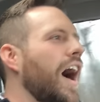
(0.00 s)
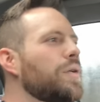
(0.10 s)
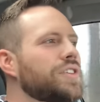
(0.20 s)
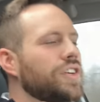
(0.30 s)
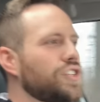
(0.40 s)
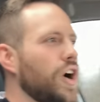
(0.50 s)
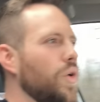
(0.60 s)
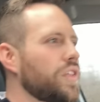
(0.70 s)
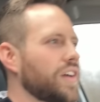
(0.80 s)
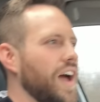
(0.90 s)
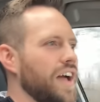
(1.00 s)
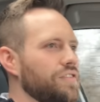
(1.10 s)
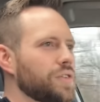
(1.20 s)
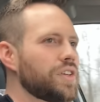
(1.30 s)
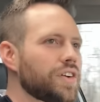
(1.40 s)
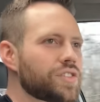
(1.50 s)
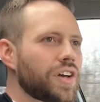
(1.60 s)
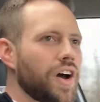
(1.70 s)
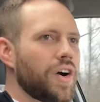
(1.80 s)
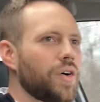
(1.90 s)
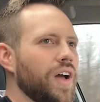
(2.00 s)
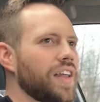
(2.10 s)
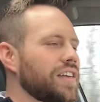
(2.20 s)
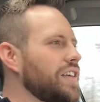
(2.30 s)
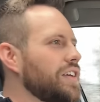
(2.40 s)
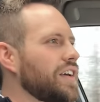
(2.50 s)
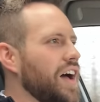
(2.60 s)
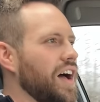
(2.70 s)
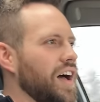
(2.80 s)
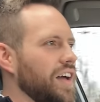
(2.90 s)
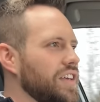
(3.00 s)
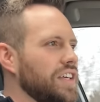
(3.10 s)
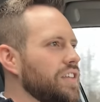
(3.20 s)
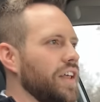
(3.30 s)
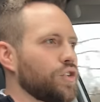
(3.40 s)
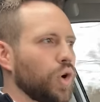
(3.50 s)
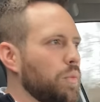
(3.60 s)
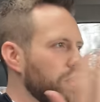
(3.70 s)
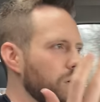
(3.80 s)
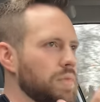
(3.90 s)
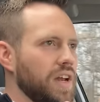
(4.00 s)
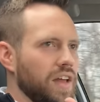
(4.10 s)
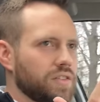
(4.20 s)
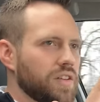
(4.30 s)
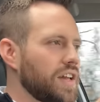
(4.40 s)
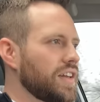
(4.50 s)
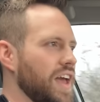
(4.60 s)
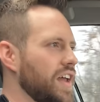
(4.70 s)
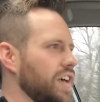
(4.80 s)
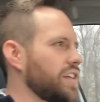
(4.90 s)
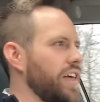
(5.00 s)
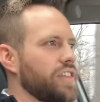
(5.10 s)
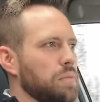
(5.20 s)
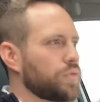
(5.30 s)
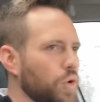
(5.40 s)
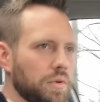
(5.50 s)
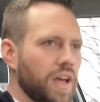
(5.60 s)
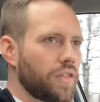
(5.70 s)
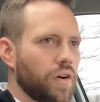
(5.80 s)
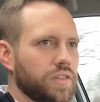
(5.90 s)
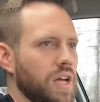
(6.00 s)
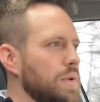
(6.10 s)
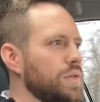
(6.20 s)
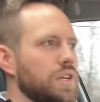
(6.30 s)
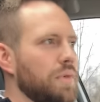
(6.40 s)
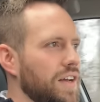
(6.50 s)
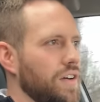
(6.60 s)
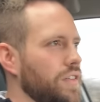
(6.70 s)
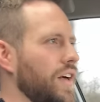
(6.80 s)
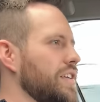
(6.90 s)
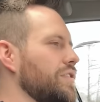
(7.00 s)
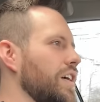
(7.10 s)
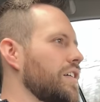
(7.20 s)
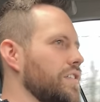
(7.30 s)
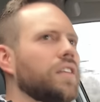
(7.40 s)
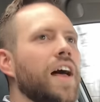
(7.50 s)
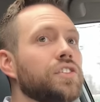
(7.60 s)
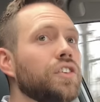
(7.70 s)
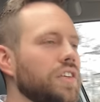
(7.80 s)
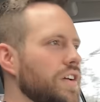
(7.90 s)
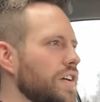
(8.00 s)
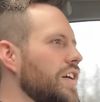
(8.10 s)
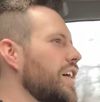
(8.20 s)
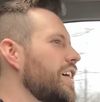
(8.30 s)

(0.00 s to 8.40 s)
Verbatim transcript: I was in a show with a guy a few years ago, and he uh, he like grew up with him in Anderson, Indiana, and like they performed together all the time. He was in a band called the Last Fight or the Last Good Year.